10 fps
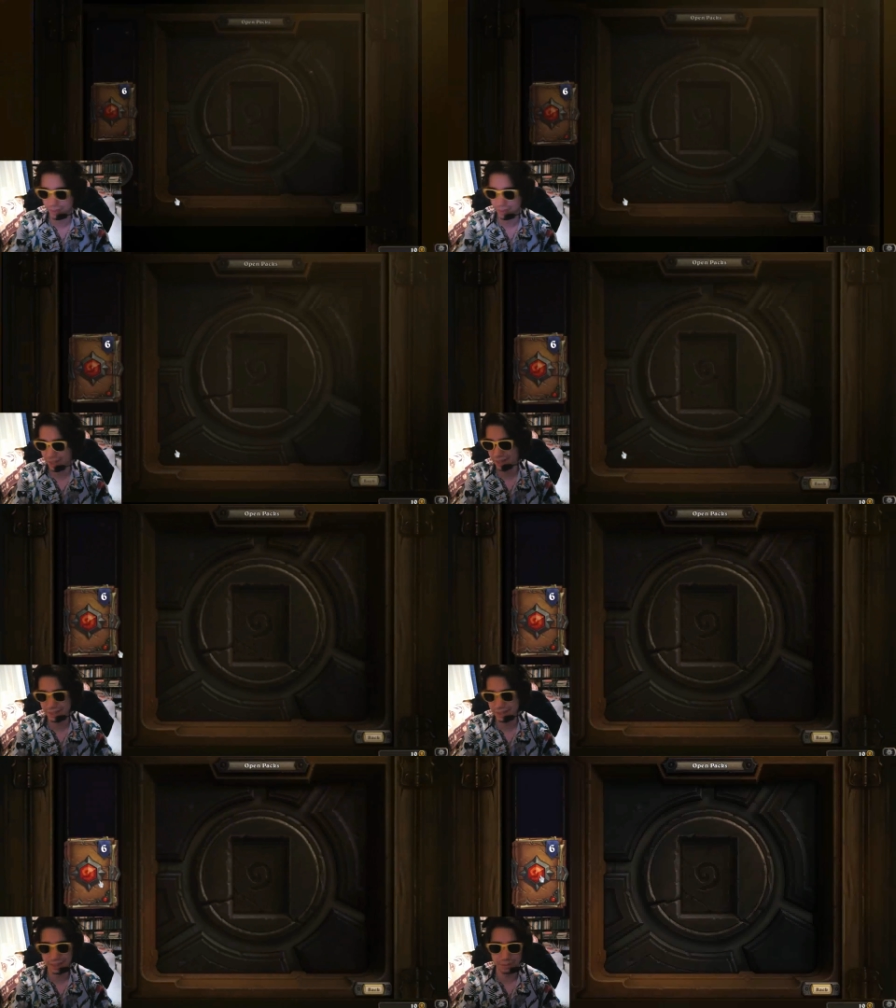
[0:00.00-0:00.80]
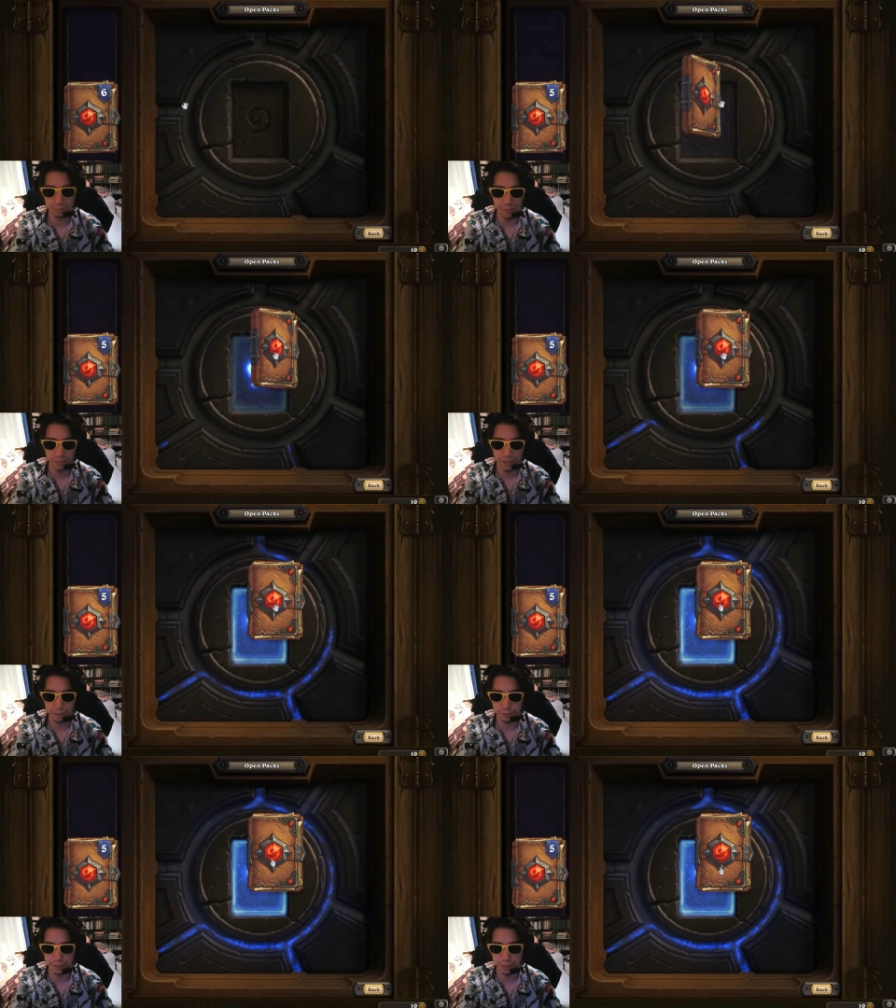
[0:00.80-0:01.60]
at the end of
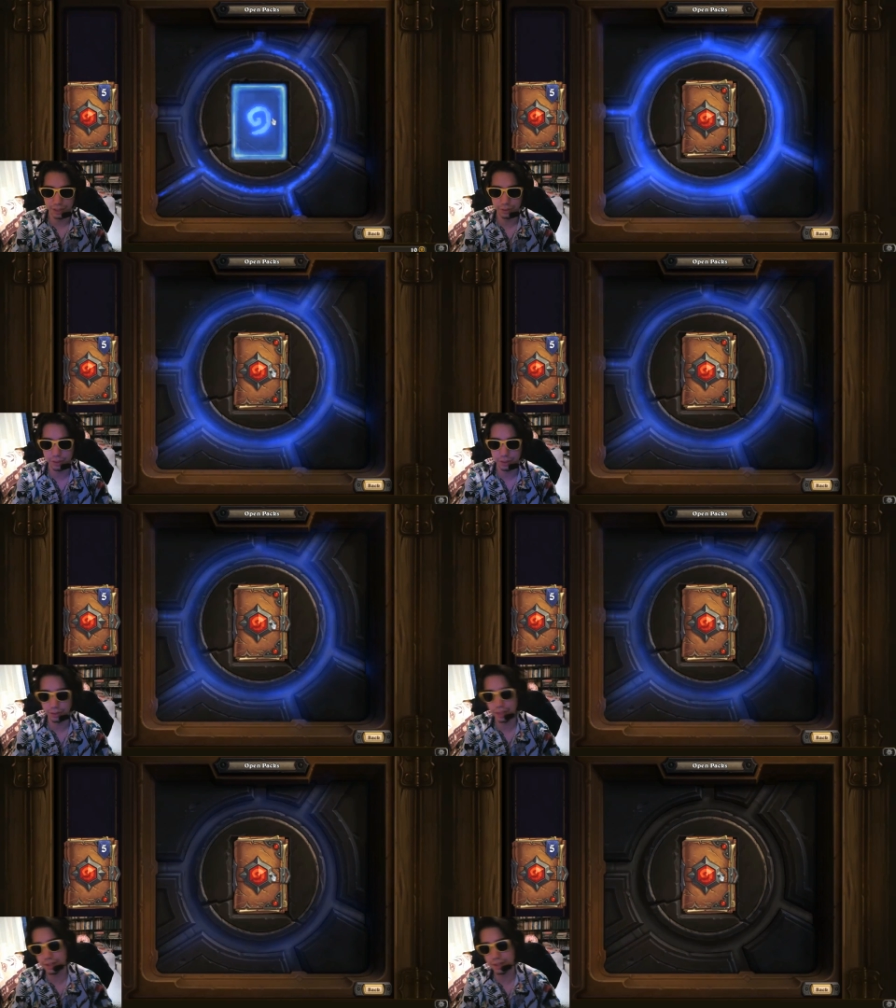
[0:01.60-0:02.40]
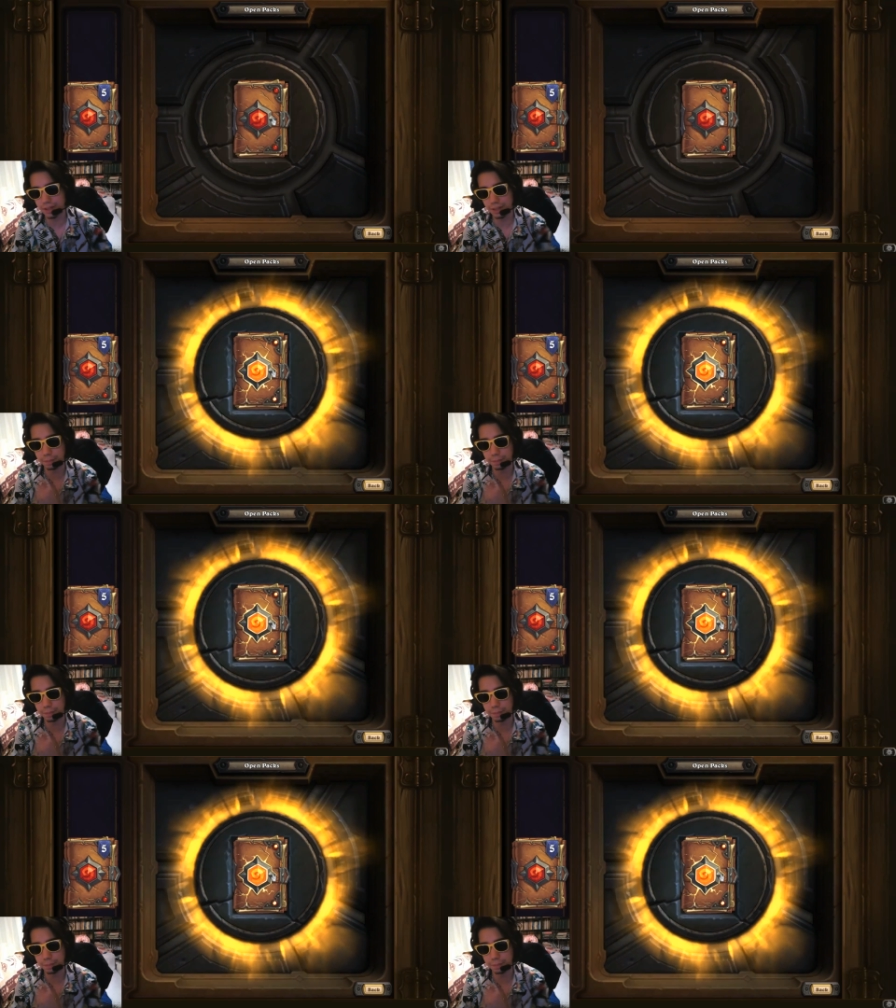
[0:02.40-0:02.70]
the video, so let's see.